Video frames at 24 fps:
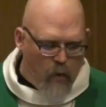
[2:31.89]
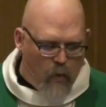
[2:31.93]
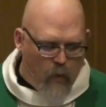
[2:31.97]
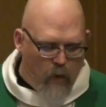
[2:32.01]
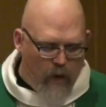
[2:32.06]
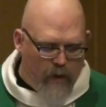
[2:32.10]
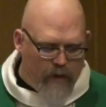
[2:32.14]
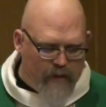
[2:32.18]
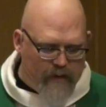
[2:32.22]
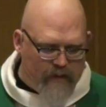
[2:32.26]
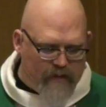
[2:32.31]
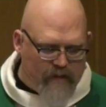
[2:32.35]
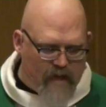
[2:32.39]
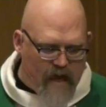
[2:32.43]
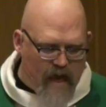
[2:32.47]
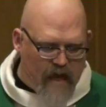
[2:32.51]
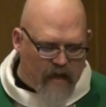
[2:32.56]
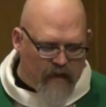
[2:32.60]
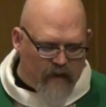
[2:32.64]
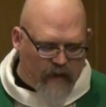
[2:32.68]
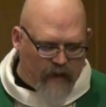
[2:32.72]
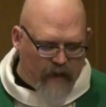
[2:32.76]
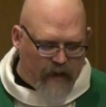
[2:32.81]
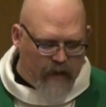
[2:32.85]
What
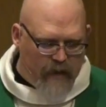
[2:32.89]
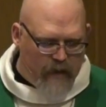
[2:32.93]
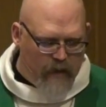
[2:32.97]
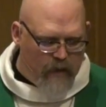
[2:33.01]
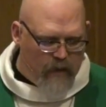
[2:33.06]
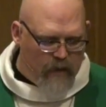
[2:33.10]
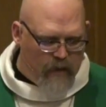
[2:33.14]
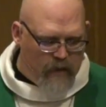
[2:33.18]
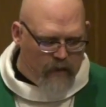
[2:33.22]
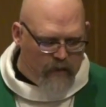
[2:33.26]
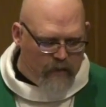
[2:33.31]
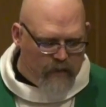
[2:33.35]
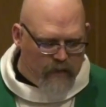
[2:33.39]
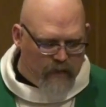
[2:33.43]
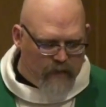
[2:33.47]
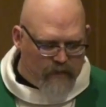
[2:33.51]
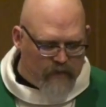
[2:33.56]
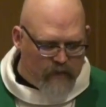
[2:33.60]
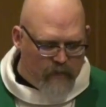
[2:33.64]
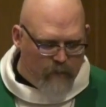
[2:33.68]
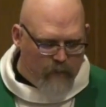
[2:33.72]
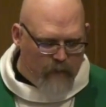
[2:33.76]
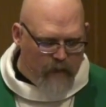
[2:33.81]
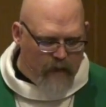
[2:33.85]
exactly does it